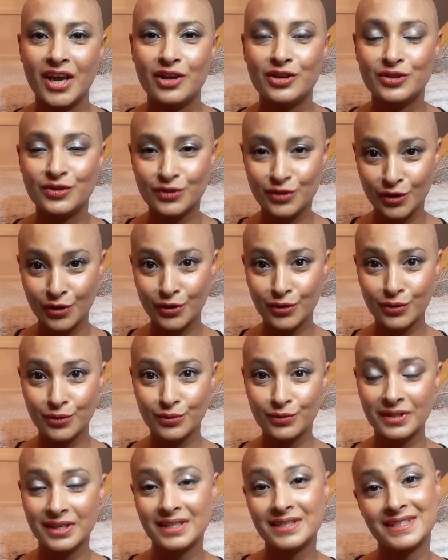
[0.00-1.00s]
So
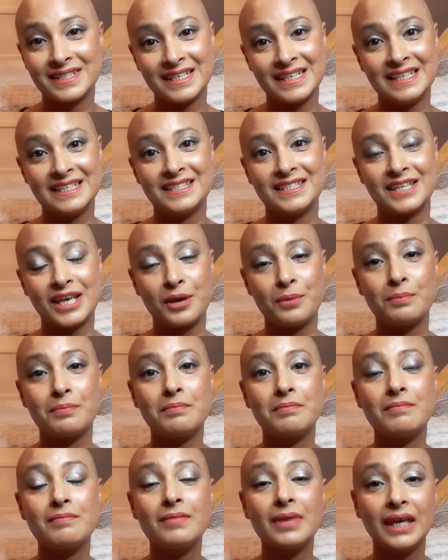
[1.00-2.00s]
this is
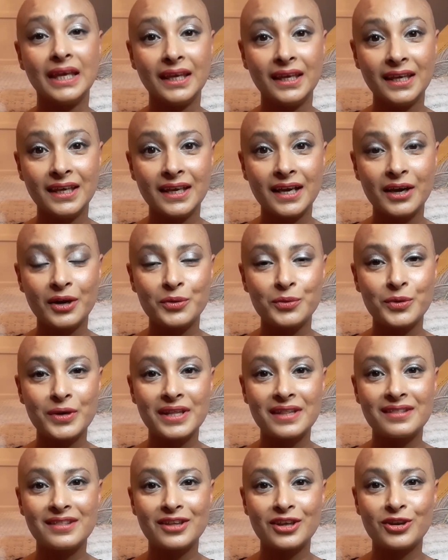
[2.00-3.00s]
me
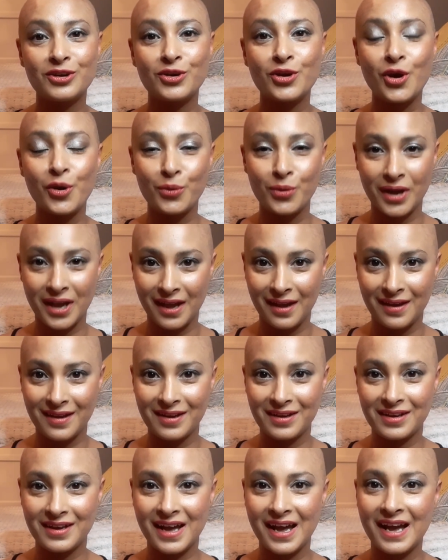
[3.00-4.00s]
with no hair,
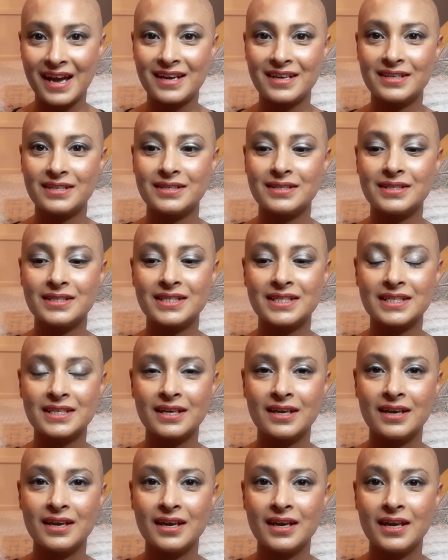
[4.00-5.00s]
and
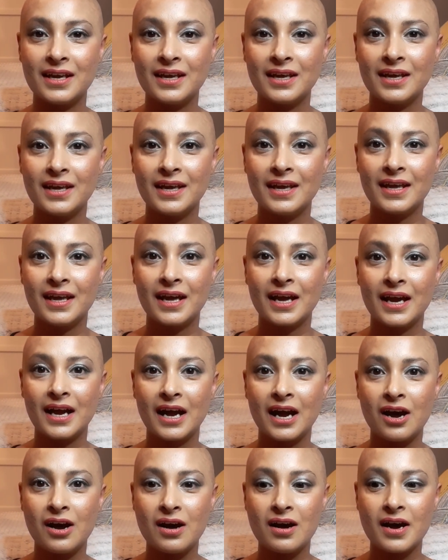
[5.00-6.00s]

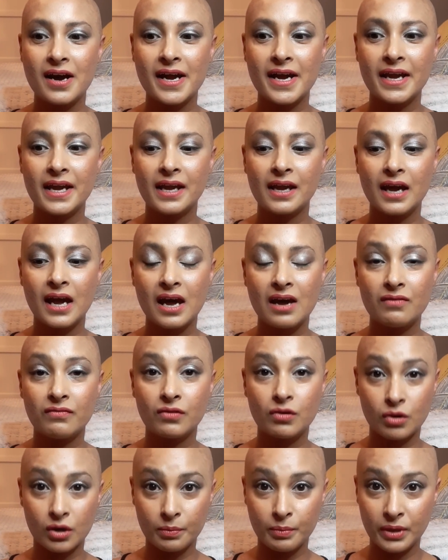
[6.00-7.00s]
I have
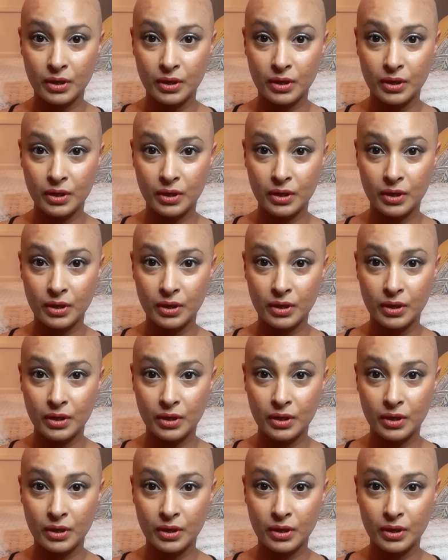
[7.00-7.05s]
got to be